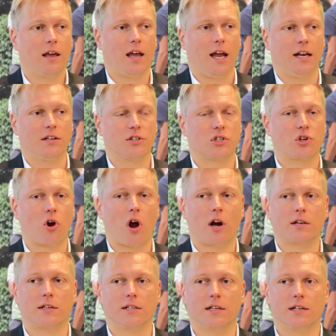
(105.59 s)
And the
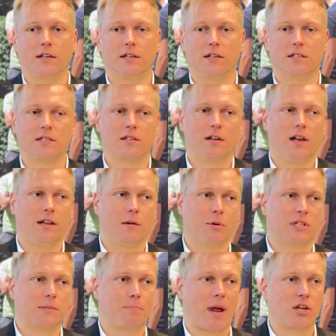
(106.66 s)
third, it's a little
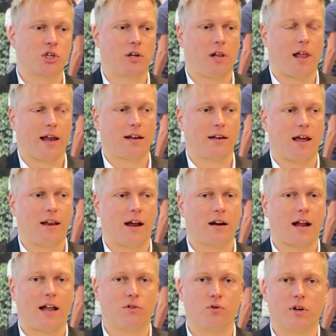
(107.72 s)
bit special, like in other
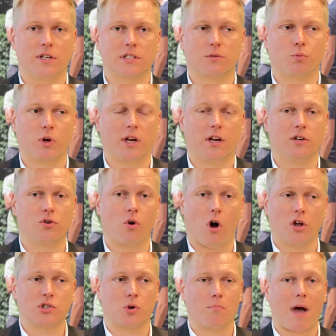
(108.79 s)
countries, we do
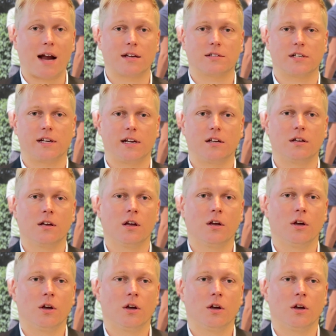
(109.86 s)
also marketing.